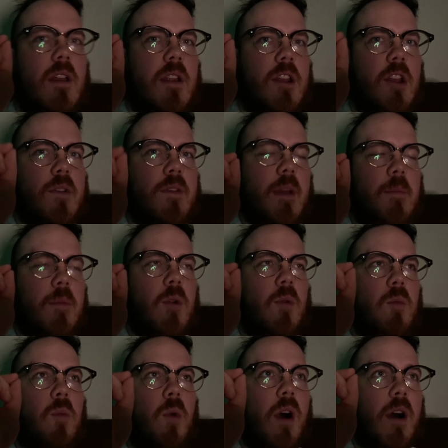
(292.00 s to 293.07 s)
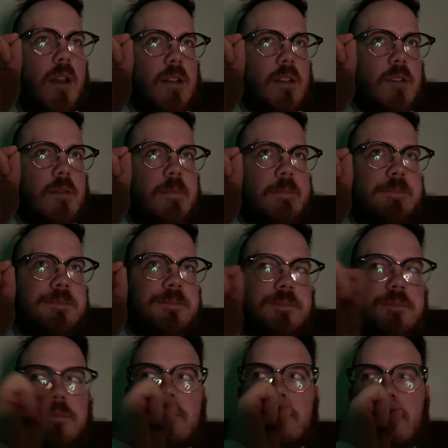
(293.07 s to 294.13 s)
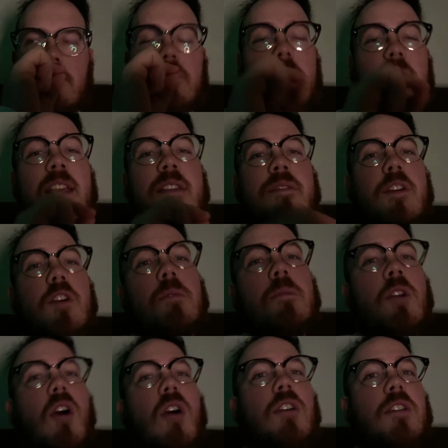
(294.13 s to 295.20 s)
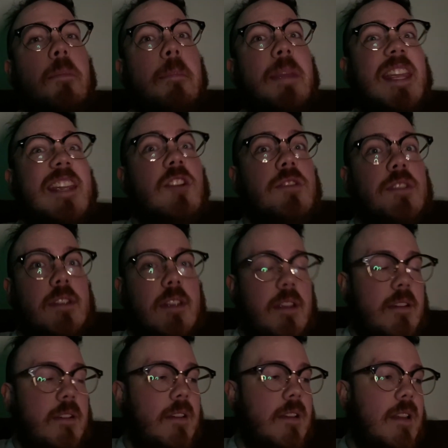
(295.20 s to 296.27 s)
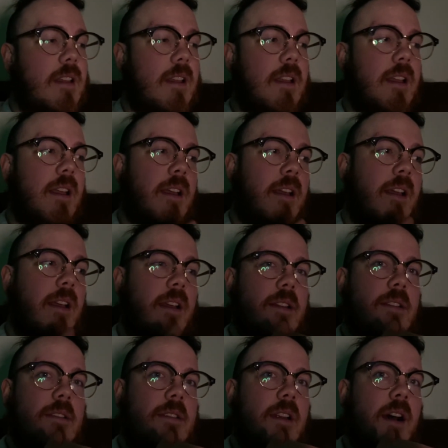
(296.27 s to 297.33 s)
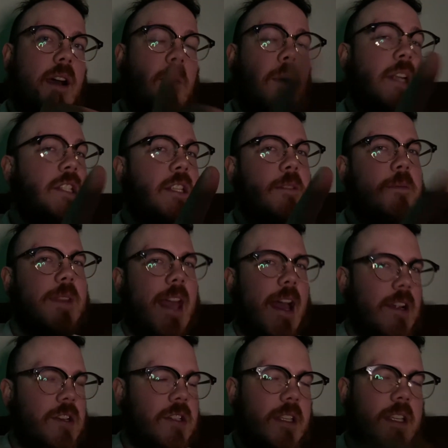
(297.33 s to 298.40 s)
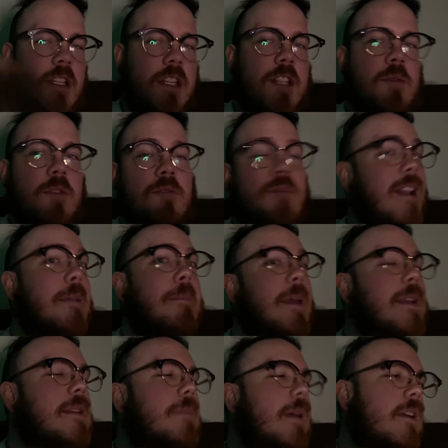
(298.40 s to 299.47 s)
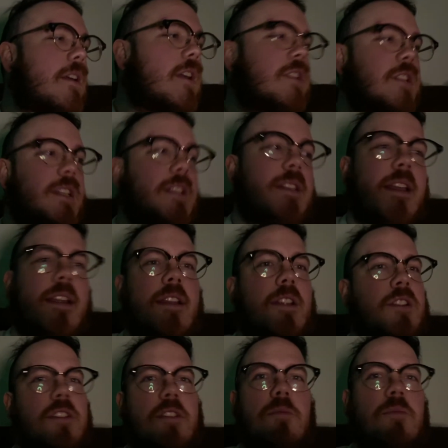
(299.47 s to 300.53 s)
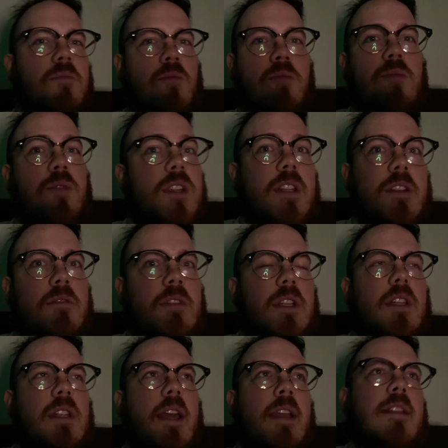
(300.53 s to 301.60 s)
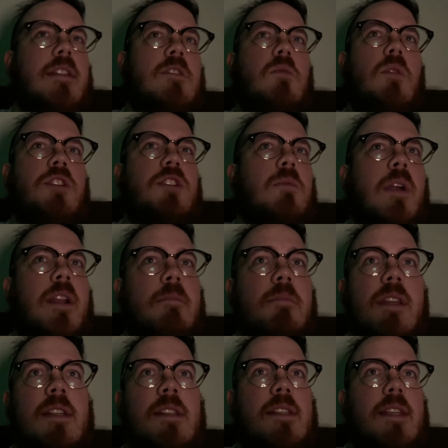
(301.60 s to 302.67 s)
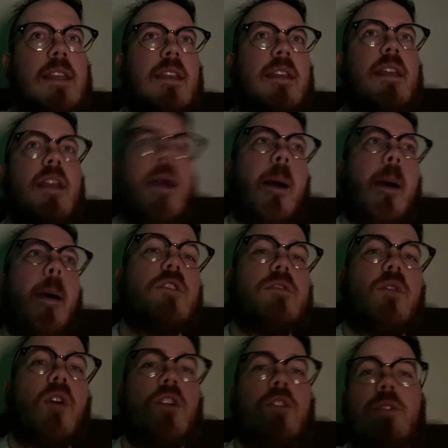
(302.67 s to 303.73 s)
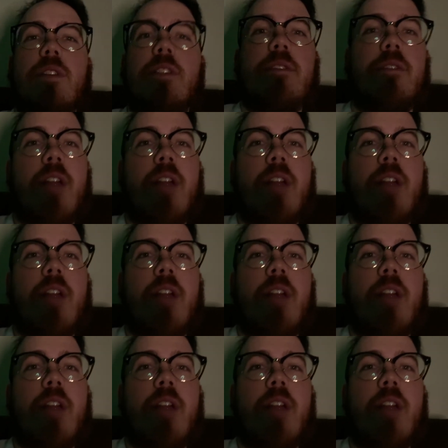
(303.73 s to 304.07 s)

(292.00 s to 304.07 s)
November was a film called Piercing. I watched this with Ashley. This was recommended by her. She said she really, really liked this one. She wanted me to see it. Well, Christopher